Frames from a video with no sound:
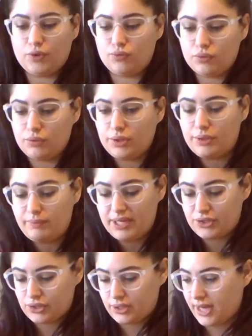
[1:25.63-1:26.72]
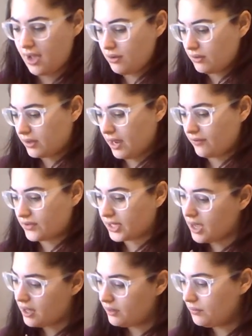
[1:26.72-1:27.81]
Ruler to measure it out, knife to
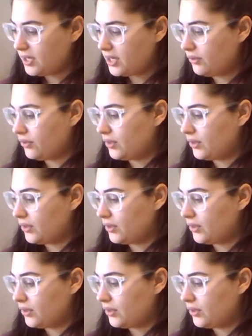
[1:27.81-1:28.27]
cut it with.